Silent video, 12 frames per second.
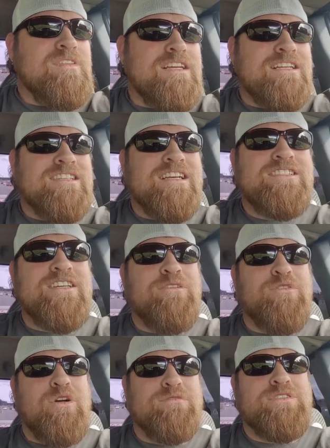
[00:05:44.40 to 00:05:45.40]
It's like
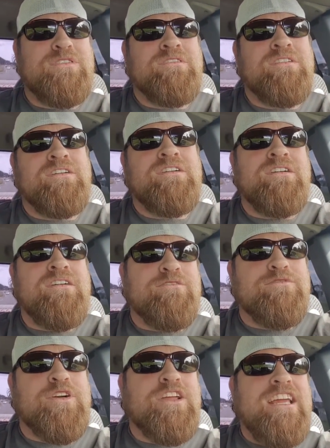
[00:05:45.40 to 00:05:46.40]
sunroofs.
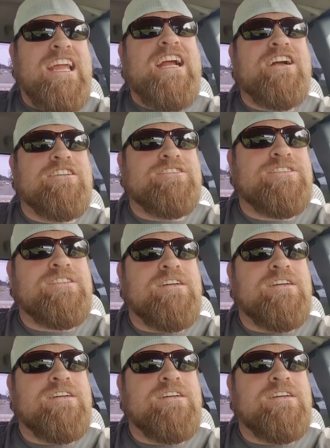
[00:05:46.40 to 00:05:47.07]
For years,